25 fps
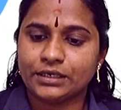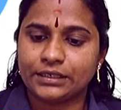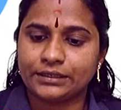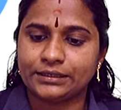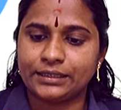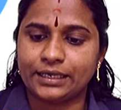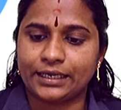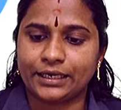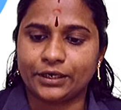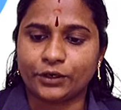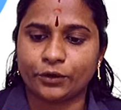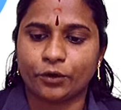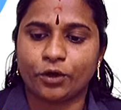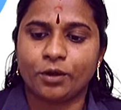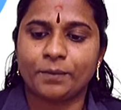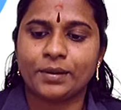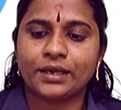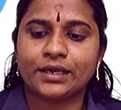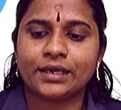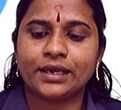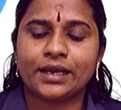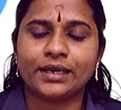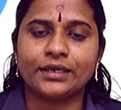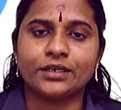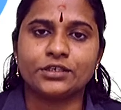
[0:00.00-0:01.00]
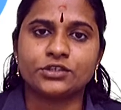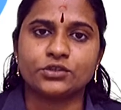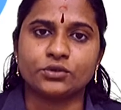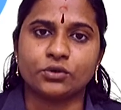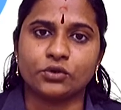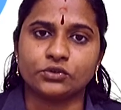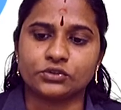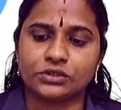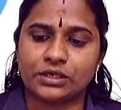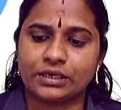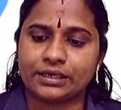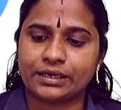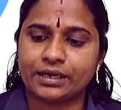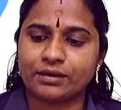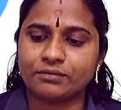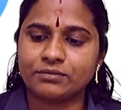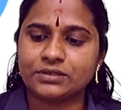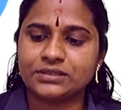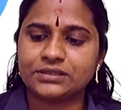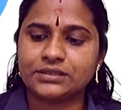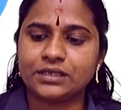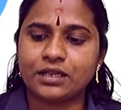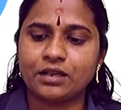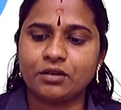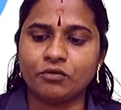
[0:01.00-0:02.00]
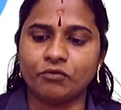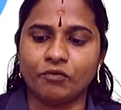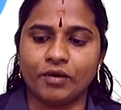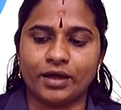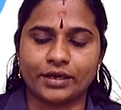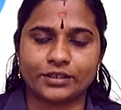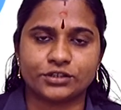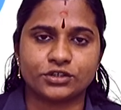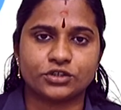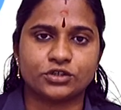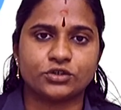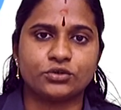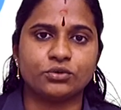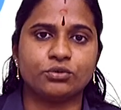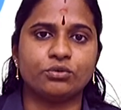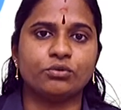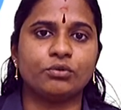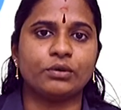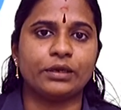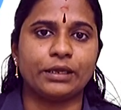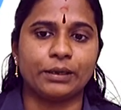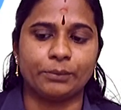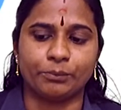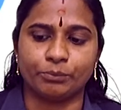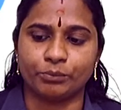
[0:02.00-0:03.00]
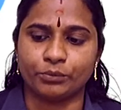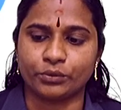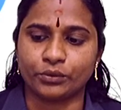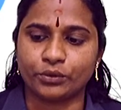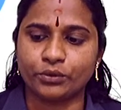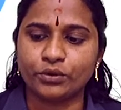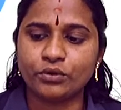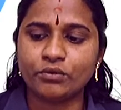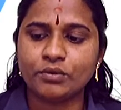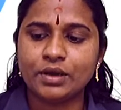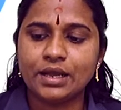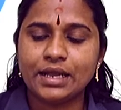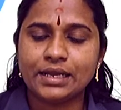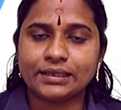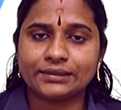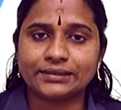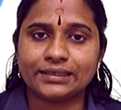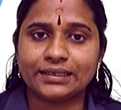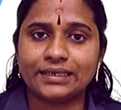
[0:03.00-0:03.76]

The Economic and Social Council works to improve